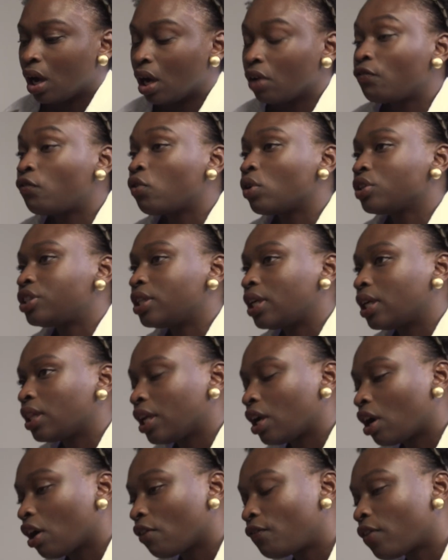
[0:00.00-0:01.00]

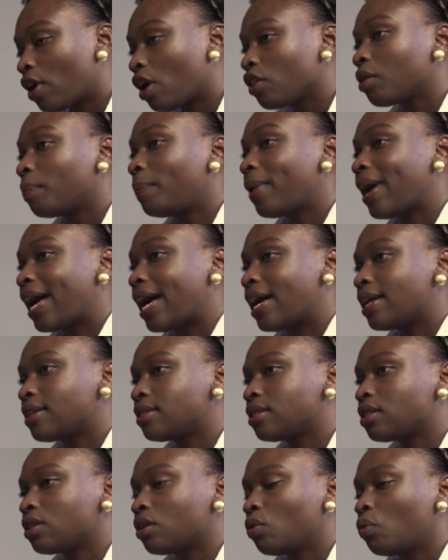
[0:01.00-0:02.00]
Unfortunately, her father
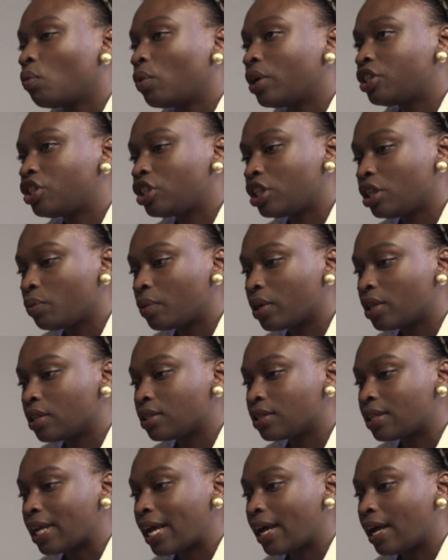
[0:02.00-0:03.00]
passed when she
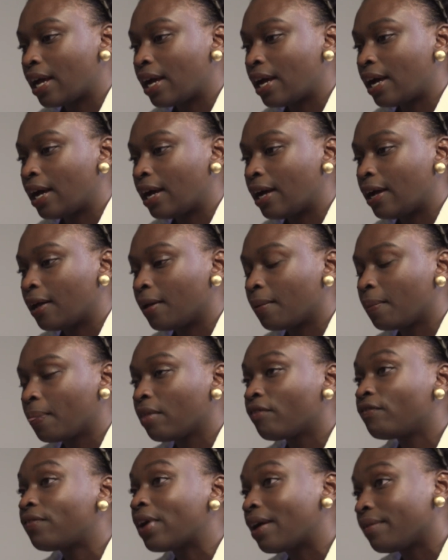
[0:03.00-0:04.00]
was
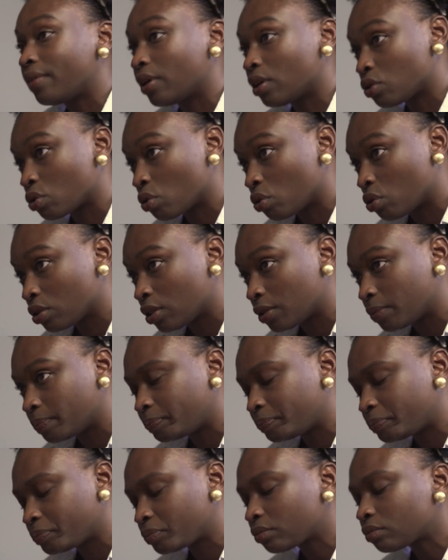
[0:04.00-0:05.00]
5 years old.
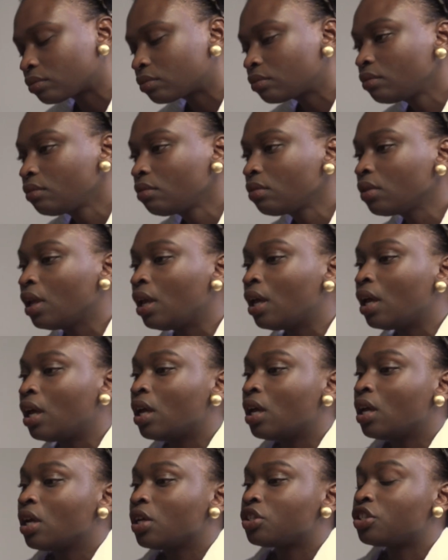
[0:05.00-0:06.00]

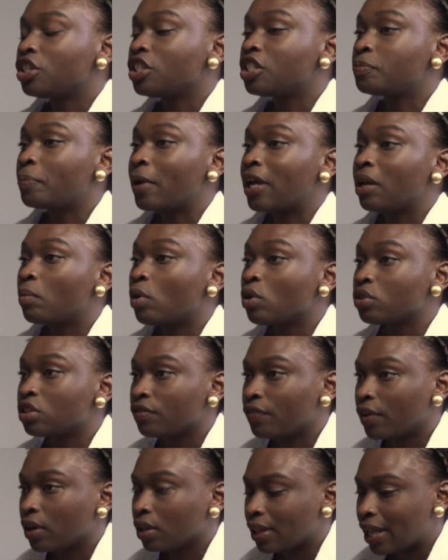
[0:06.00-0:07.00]
She spent
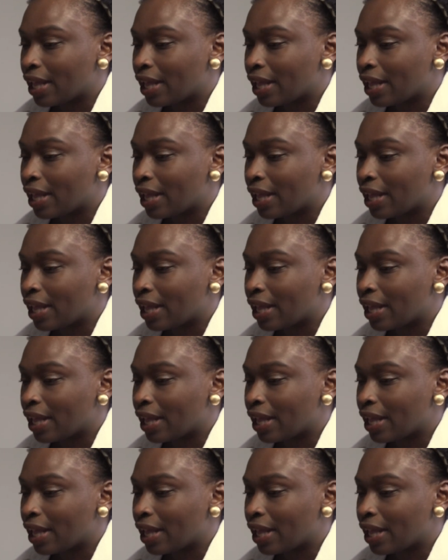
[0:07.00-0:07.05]
most of her